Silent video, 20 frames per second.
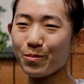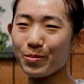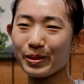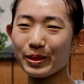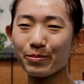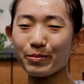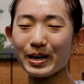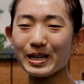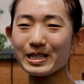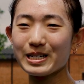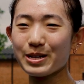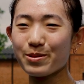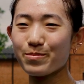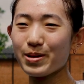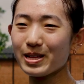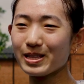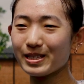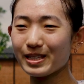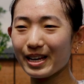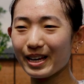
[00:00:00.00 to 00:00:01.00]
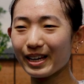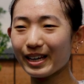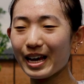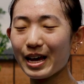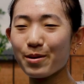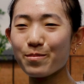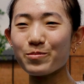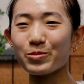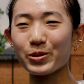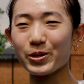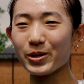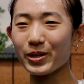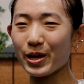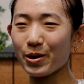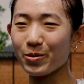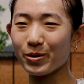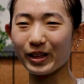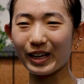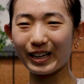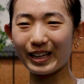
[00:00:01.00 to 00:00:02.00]
but then my teammates, they came through, they
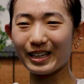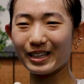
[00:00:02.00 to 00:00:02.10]
were, like,